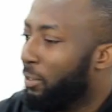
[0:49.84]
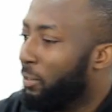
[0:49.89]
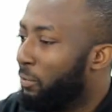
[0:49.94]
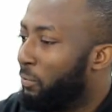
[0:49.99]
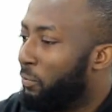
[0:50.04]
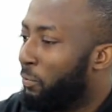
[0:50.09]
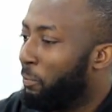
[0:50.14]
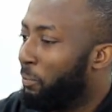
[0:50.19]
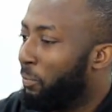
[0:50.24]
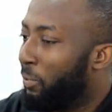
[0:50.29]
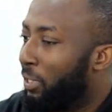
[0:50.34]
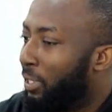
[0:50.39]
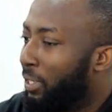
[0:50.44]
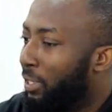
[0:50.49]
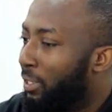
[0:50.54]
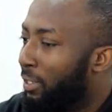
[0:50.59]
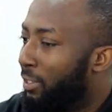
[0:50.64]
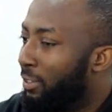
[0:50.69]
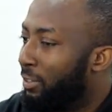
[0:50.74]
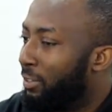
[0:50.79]
For me,
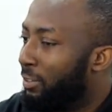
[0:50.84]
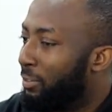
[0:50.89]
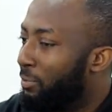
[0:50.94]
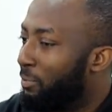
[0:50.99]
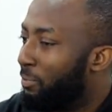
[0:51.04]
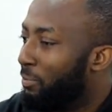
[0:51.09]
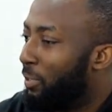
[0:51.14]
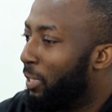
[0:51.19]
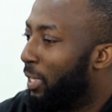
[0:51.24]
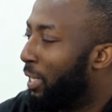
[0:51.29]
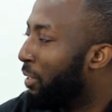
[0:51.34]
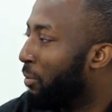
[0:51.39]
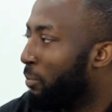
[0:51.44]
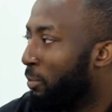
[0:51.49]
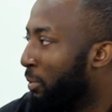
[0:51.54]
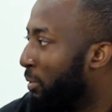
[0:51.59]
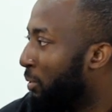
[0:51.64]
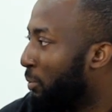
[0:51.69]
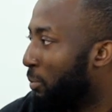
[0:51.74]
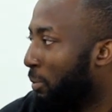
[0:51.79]

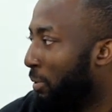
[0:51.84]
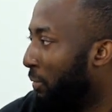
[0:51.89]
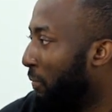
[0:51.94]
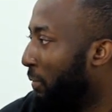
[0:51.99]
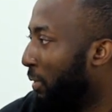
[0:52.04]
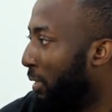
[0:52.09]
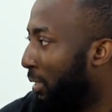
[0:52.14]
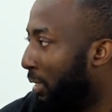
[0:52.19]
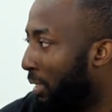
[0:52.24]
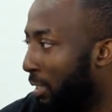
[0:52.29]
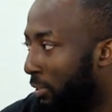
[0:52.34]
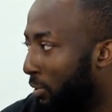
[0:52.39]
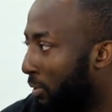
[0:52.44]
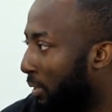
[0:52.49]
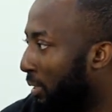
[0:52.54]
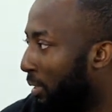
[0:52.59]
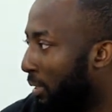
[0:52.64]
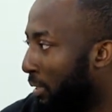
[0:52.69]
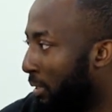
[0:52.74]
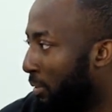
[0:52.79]
anyone is qualified,
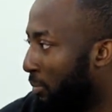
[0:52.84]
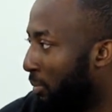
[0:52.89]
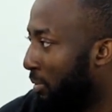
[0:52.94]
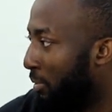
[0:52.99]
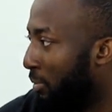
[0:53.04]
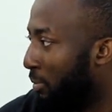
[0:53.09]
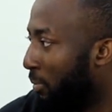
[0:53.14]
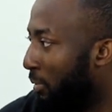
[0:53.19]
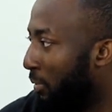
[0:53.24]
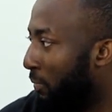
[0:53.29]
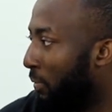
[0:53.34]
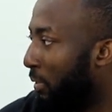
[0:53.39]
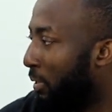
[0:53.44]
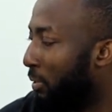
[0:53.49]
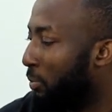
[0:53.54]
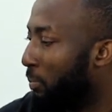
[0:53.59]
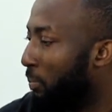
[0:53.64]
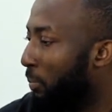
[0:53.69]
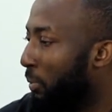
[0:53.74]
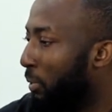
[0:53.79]
literally anyone is qualified
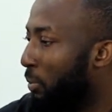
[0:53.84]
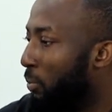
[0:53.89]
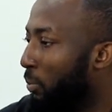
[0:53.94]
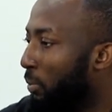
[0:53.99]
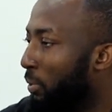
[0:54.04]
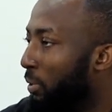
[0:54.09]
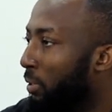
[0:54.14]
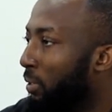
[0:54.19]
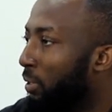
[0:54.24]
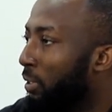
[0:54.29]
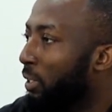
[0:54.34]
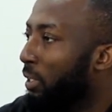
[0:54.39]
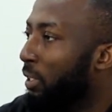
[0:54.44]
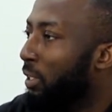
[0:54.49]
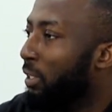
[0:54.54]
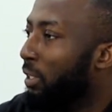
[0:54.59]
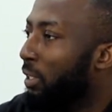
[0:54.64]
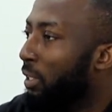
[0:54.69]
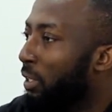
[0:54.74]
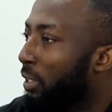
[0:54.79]
to be a coder.
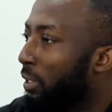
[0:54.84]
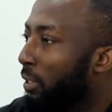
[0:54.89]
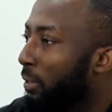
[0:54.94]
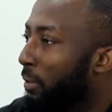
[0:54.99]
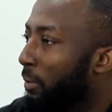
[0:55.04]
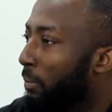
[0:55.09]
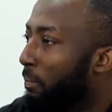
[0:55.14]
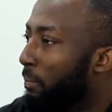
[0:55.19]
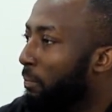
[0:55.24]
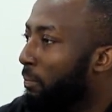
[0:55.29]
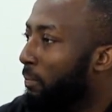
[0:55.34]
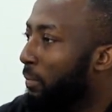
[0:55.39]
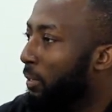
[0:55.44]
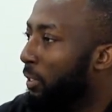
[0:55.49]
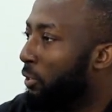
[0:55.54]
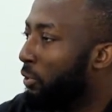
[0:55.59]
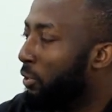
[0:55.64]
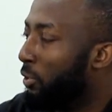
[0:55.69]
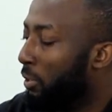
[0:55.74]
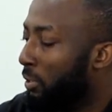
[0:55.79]

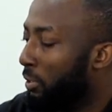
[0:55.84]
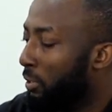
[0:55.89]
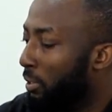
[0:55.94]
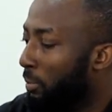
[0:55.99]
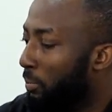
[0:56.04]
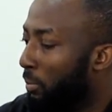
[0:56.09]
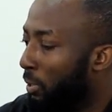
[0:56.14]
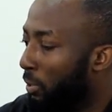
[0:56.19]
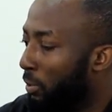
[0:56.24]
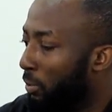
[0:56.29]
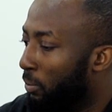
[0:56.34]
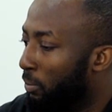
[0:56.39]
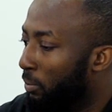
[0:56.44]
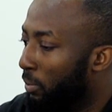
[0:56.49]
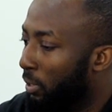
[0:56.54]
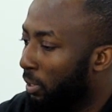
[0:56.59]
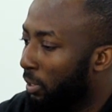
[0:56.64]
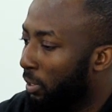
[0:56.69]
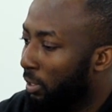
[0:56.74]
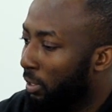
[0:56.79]
It's just about
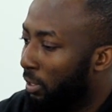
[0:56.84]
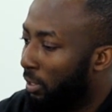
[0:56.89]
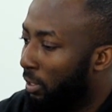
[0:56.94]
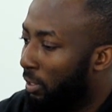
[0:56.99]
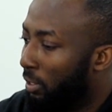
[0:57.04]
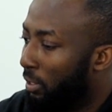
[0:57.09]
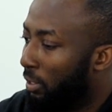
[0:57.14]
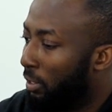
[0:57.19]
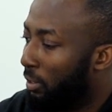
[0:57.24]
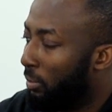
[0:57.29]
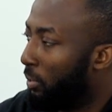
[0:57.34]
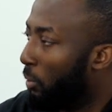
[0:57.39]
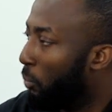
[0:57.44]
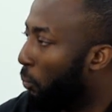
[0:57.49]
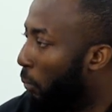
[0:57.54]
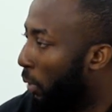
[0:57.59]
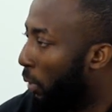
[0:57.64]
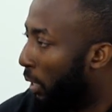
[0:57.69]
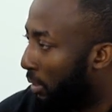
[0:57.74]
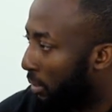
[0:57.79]
the
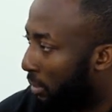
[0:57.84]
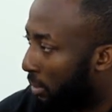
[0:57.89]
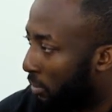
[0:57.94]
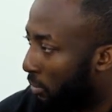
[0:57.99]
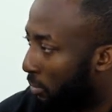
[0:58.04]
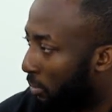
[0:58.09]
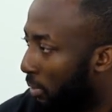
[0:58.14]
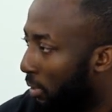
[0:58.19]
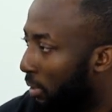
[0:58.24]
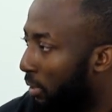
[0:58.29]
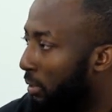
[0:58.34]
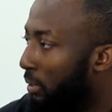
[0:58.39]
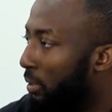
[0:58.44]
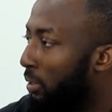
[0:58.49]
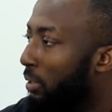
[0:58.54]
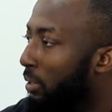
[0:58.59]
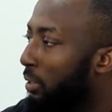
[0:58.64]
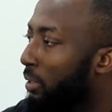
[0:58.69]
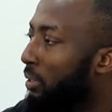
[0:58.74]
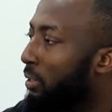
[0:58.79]
willingness to learn,
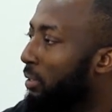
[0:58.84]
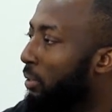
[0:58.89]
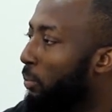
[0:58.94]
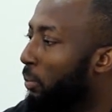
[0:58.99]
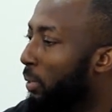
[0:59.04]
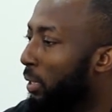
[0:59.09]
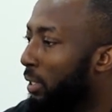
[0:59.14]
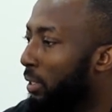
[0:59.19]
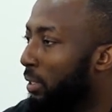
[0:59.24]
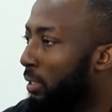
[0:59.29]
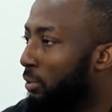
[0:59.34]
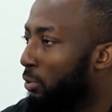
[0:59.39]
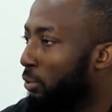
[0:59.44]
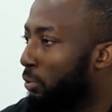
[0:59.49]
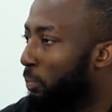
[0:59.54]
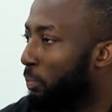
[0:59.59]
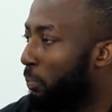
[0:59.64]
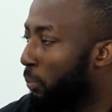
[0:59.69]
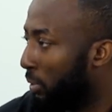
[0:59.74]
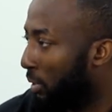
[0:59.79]
the willingness
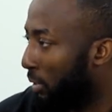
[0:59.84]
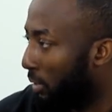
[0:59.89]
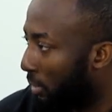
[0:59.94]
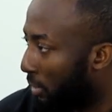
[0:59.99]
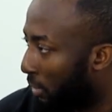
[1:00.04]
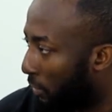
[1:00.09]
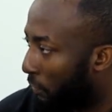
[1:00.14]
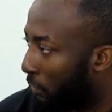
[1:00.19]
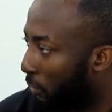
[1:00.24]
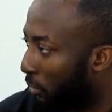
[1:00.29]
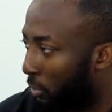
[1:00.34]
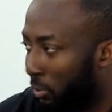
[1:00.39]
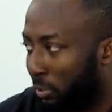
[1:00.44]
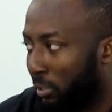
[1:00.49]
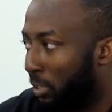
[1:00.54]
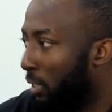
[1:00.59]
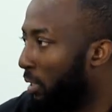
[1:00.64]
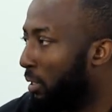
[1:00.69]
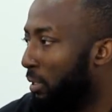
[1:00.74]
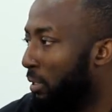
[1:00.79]
to put in the effort, just
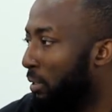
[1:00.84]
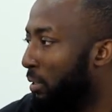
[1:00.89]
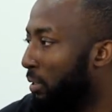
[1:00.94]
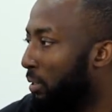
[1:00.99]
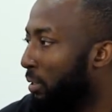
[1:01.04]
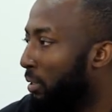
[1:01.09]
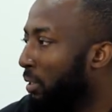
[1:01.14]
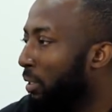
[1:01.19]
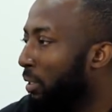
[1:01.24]
like anything.